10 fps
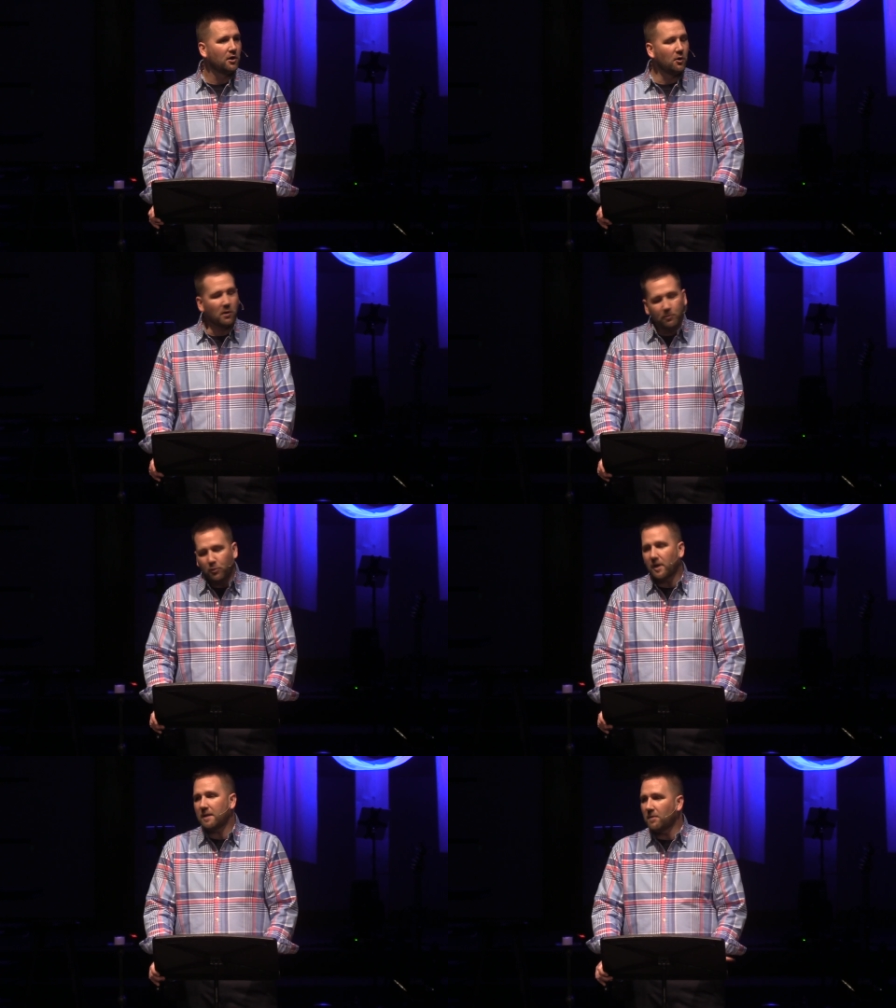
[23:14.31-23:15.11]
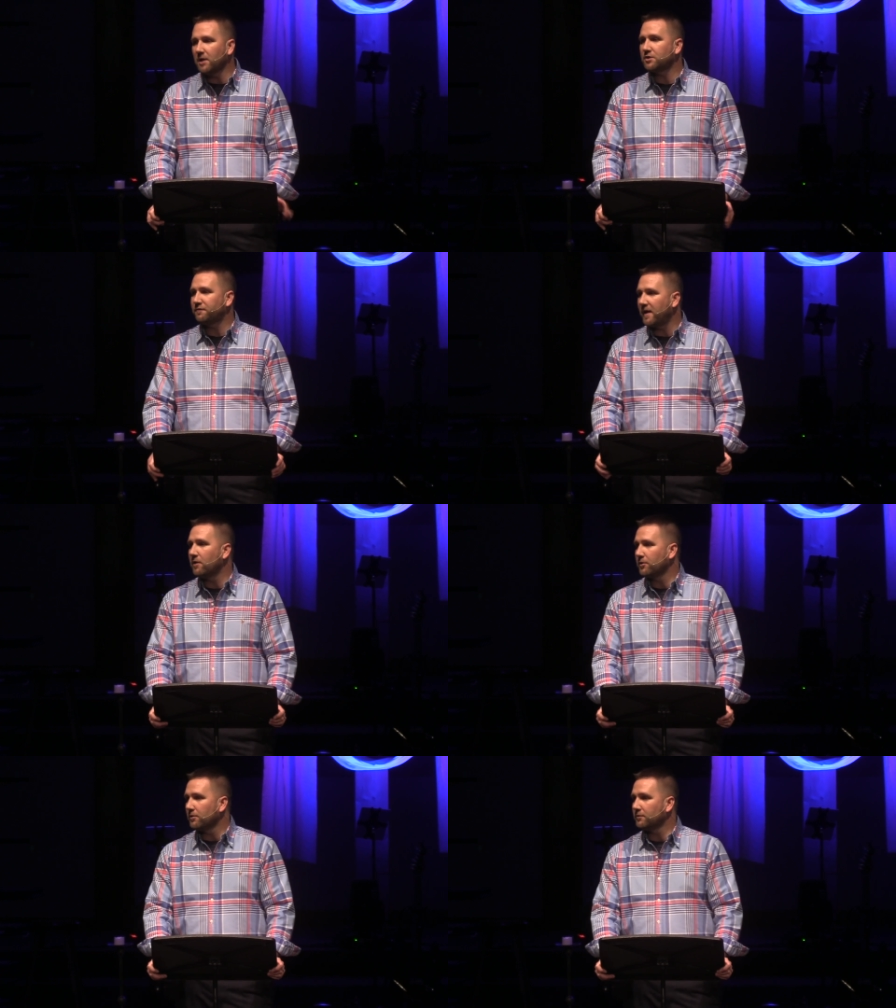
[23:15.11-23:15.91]
who were pretty much
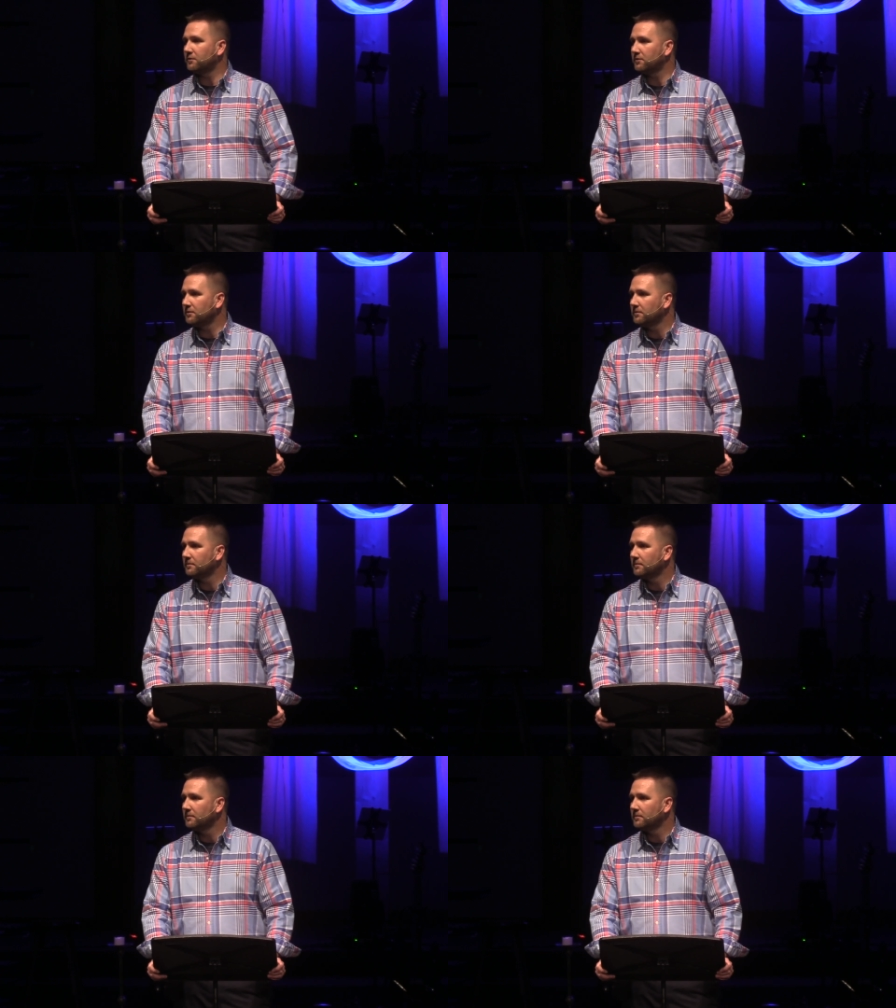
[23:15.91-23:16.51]
failures.